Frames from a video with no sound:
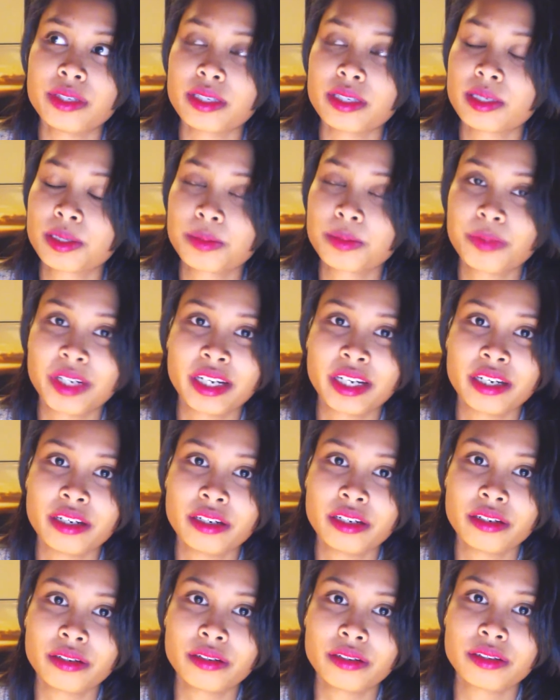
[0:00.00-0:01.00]

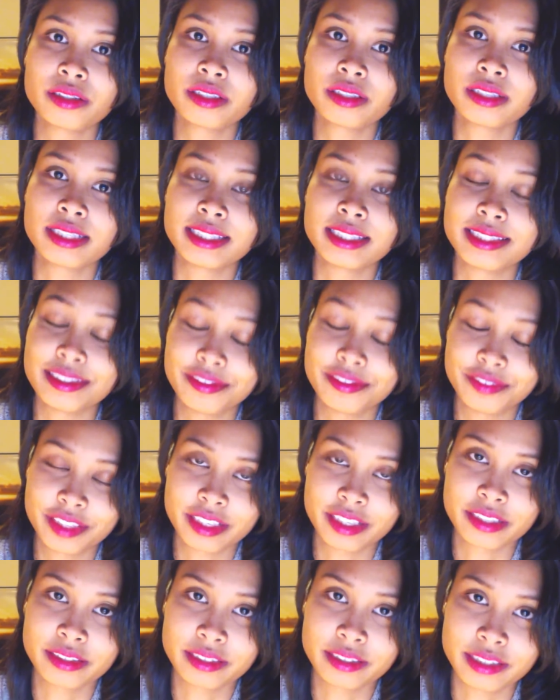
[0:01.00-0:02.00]
despite the
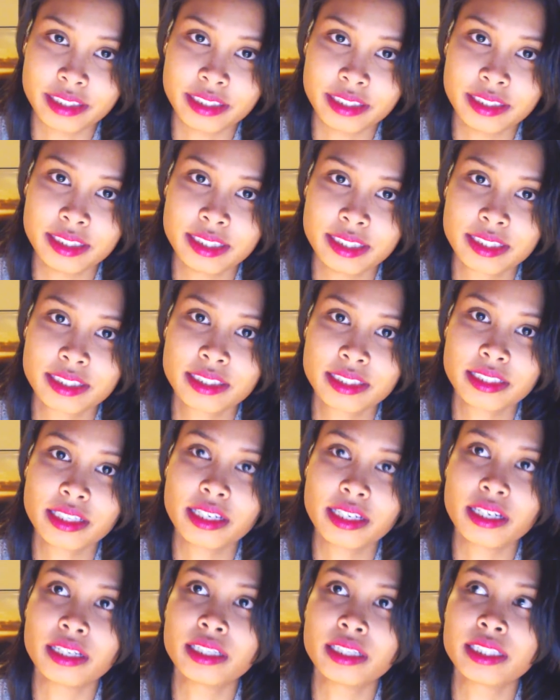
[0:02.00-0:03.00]
difficulties,
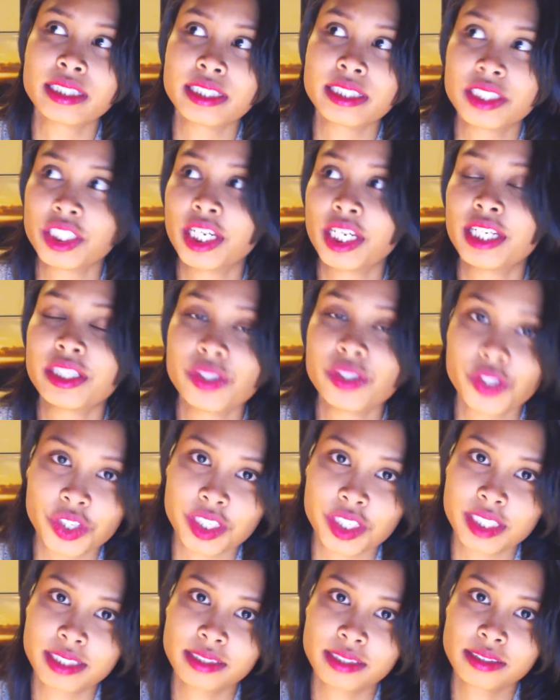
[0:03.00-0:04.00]
the
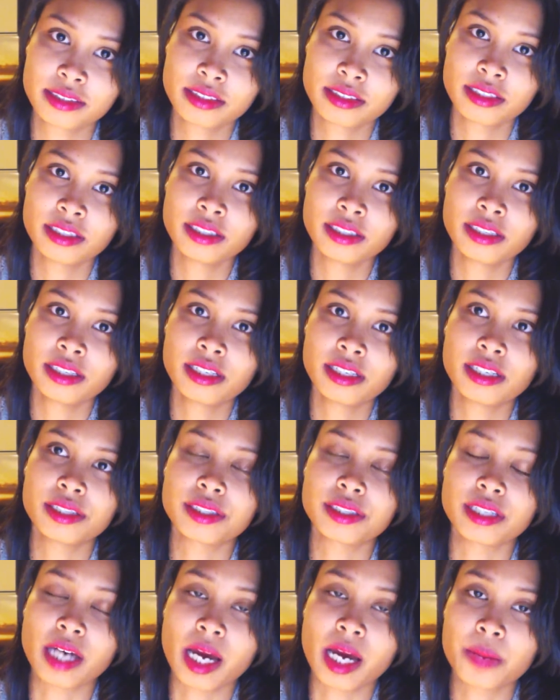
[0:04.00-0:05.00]
challenges,
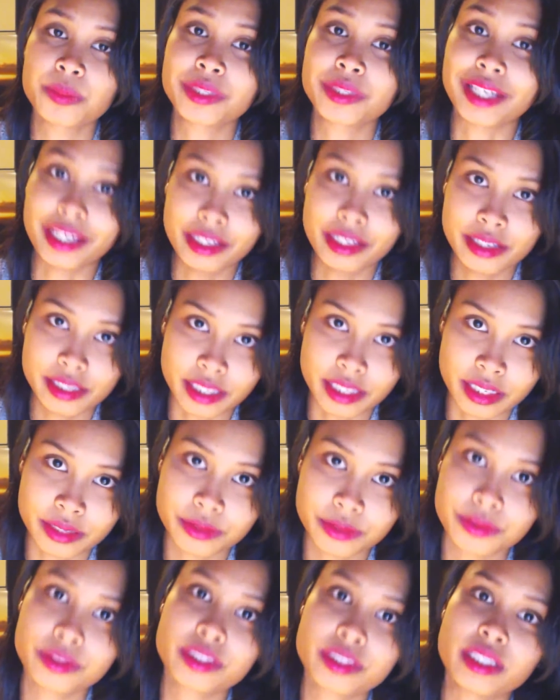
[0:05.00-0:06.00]
the ups and
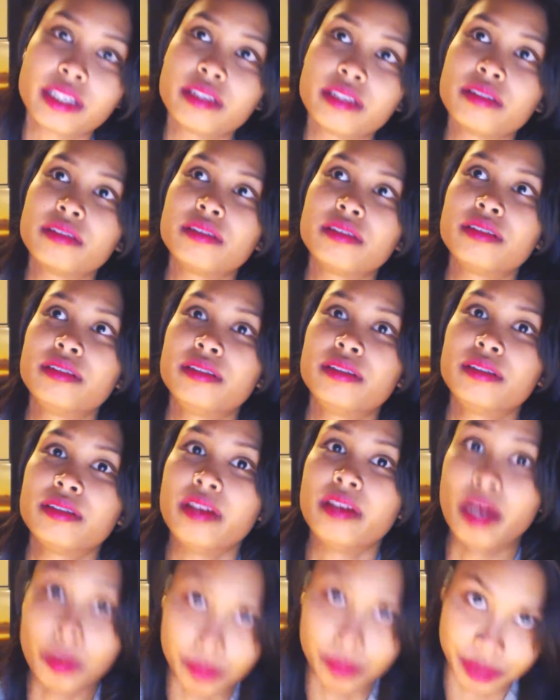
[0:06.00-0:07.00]
downs, and
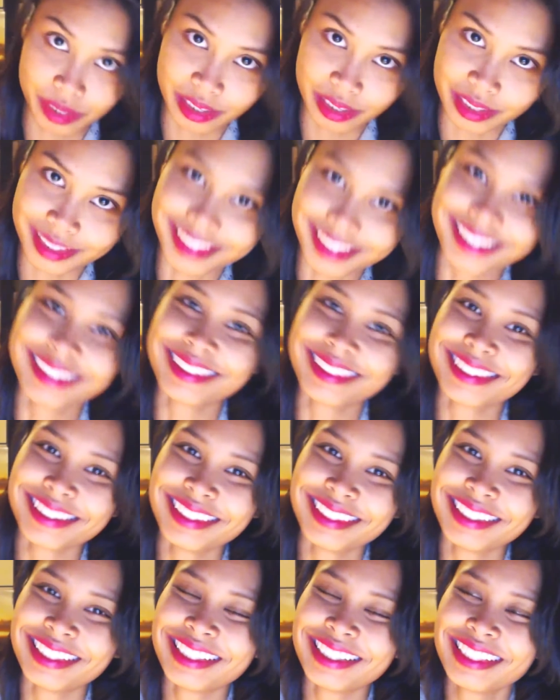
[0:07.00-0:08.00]
up again,
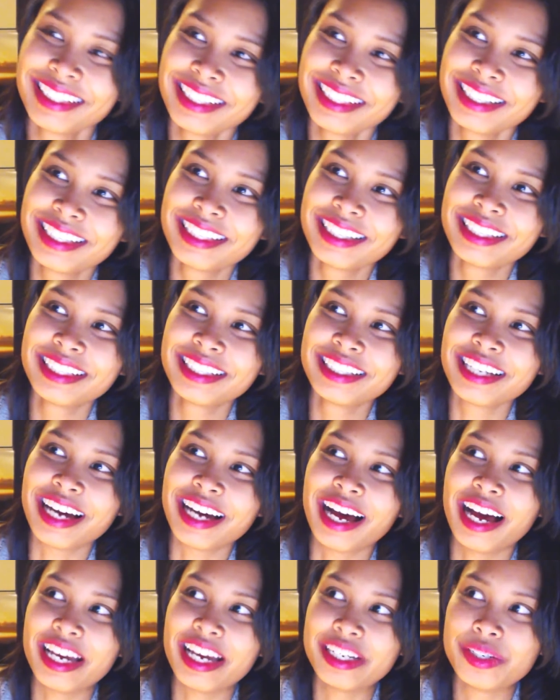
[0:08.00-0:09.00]

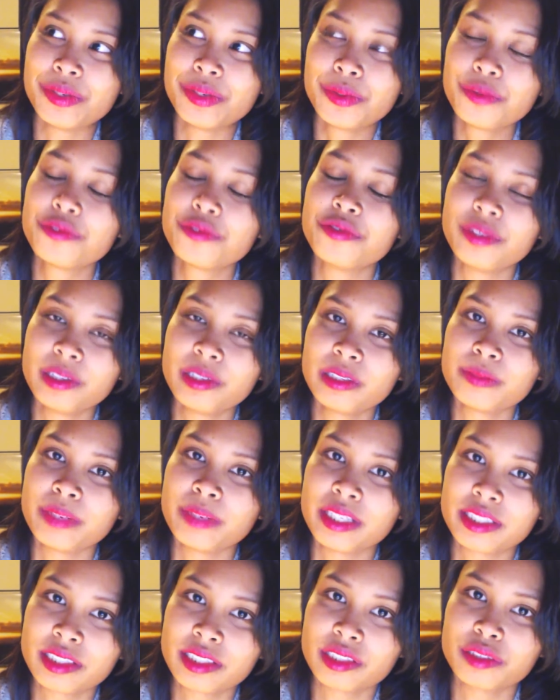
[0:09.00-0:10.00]
I do feel
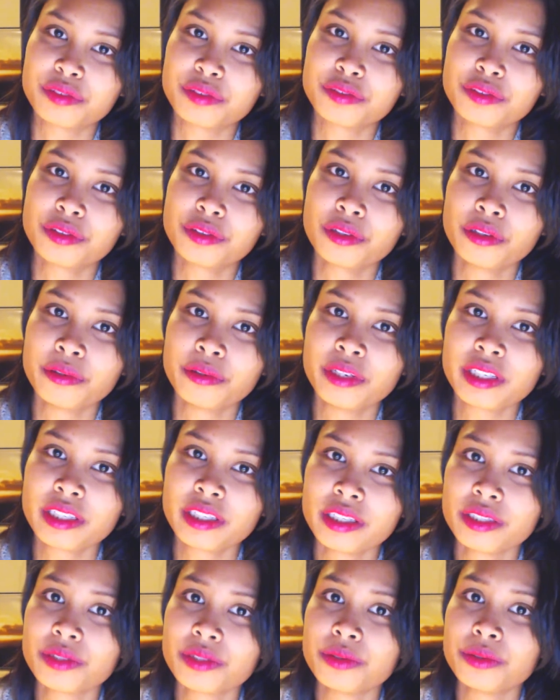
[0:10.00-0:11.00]
myself
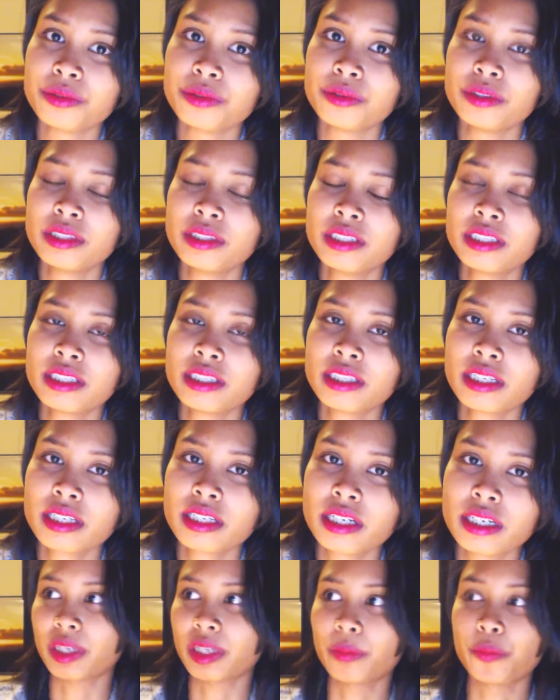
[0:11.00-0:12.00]
growing into
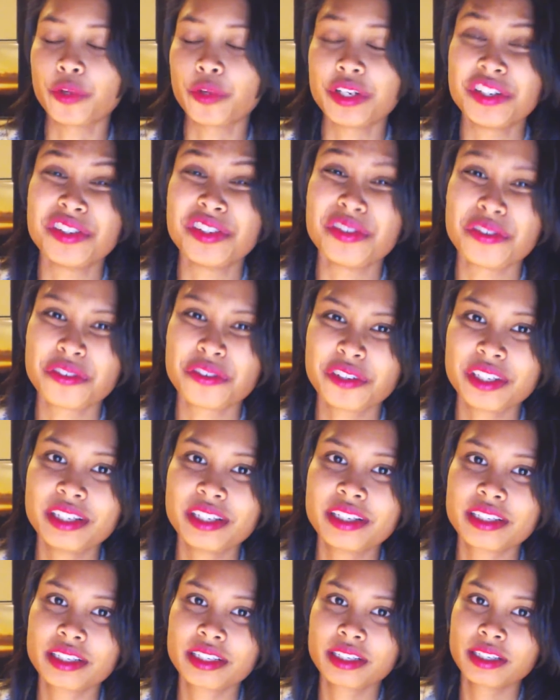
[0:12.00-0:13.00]
someone
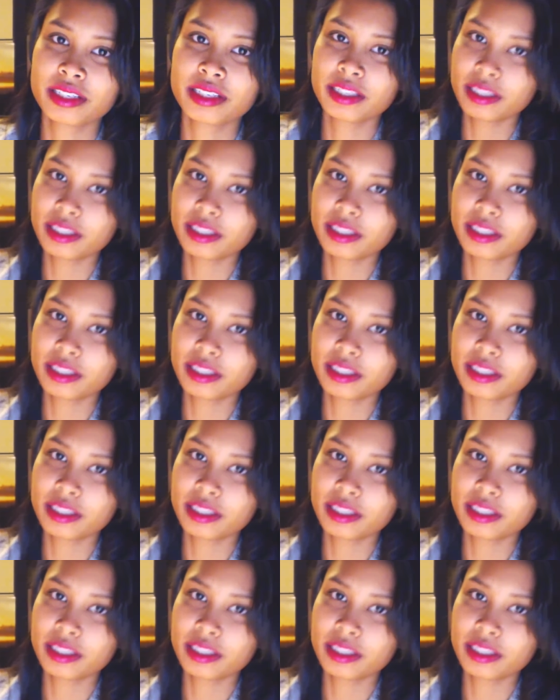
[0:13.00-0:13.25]
different.